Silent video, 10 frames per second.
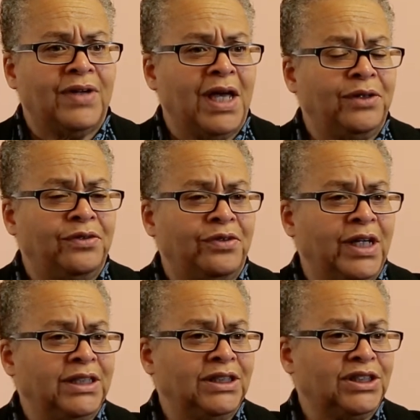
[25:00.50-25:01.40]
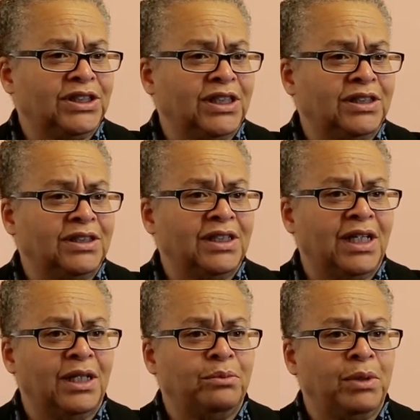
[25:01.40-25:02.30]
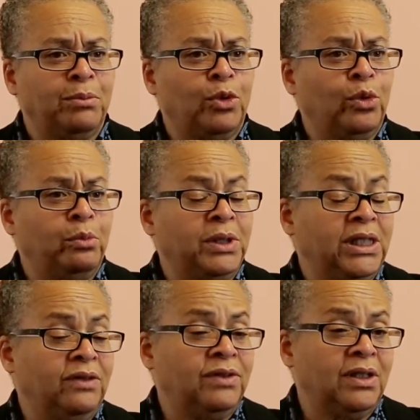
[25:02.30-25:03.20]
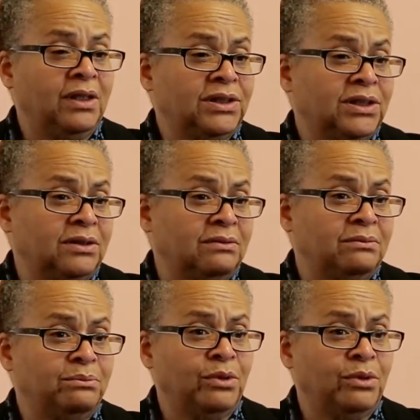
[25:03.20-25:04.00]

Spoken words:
had friends and people who believed in us and